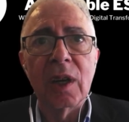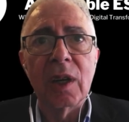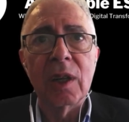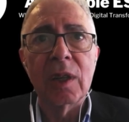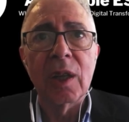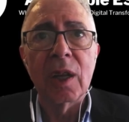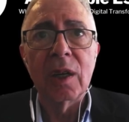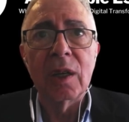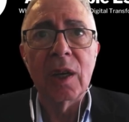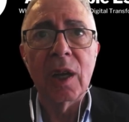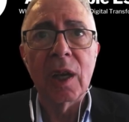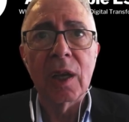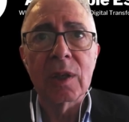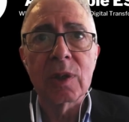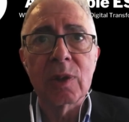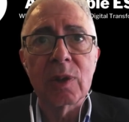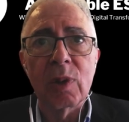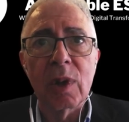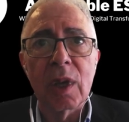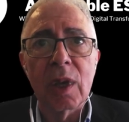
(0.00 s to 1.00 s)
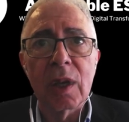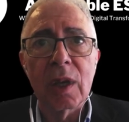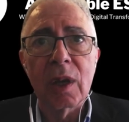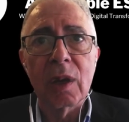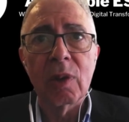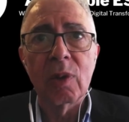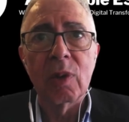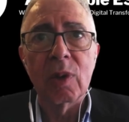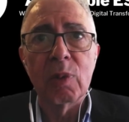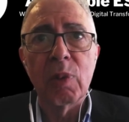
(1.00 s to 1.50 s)
Until next
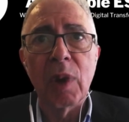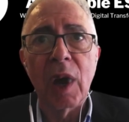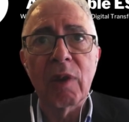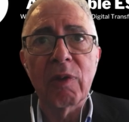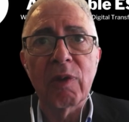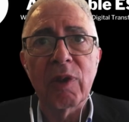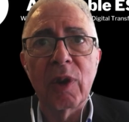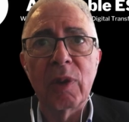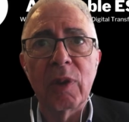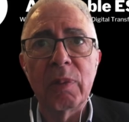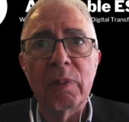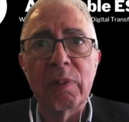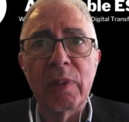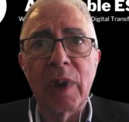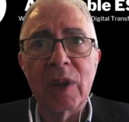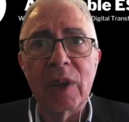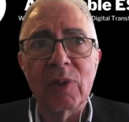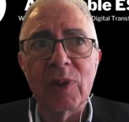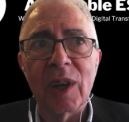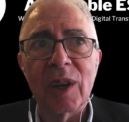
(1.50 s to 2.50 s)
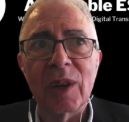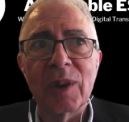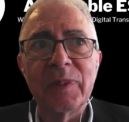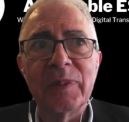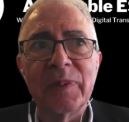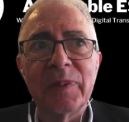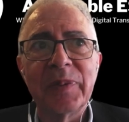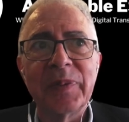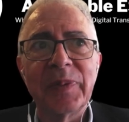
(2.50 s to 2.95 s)
week, goodbye from Manuel.